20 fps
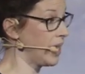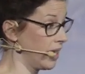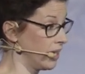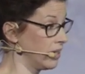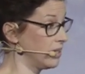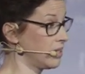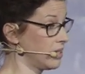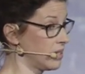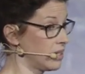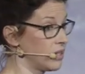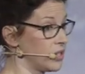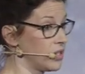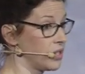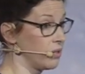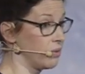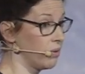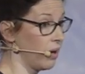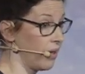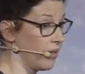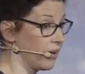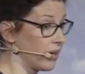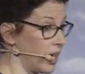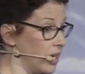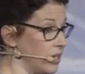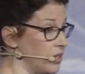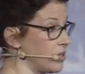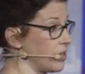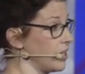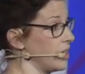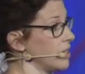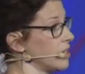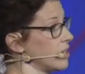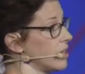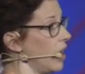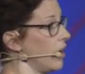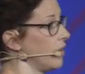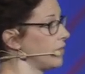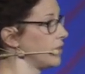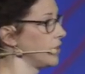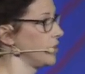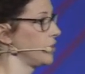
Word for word: it to other countries, often